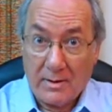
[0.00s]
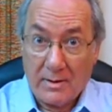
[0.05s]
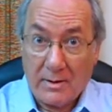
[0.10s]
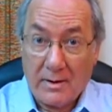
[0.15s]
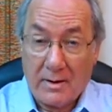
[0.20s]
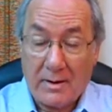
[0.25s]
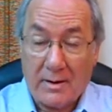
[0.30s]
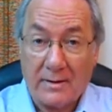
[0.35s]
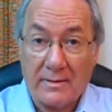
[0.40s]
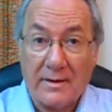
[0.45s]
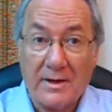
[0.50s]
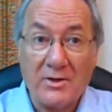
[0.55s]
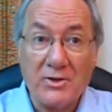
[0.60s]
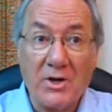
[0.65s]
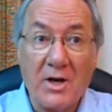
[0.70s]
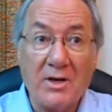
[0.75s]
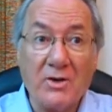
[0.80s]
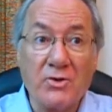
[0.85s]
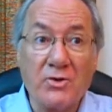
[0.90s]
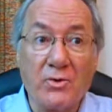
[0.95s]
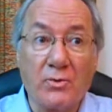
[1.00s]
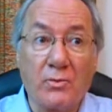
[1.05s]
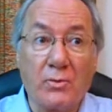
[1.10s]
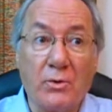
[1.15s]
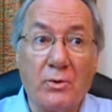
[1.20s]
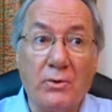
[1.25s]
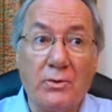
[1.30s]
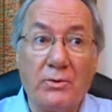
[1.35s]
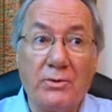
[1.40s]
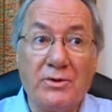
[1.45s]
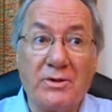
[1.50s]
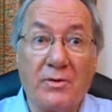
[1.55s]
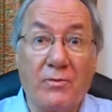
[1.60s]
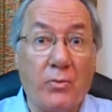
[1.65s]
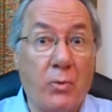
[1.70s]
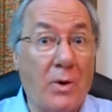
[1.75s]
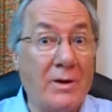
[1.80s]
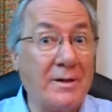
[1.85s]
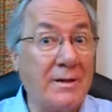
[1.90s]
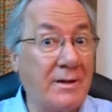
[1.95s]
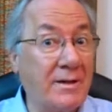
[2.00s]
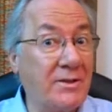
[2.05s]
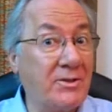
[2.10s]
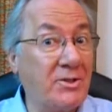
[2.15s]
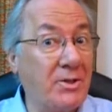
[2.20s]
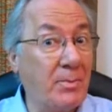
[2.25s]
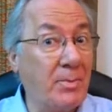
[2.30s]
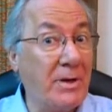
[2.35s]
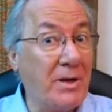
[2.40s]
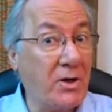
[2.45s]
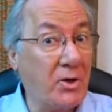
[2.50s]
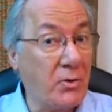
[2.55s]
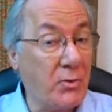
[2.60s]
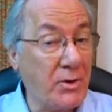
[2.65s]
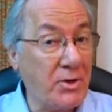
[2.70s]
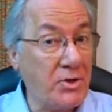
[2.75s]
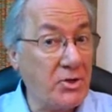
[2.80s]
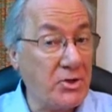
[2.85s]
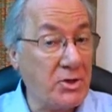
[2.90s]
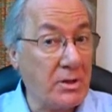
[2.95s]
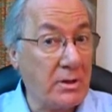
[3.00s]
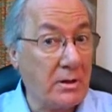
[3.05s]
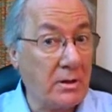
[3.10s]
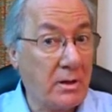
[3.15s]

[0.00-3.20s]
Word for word: Uh, they change the rules of what it is to be a Christian.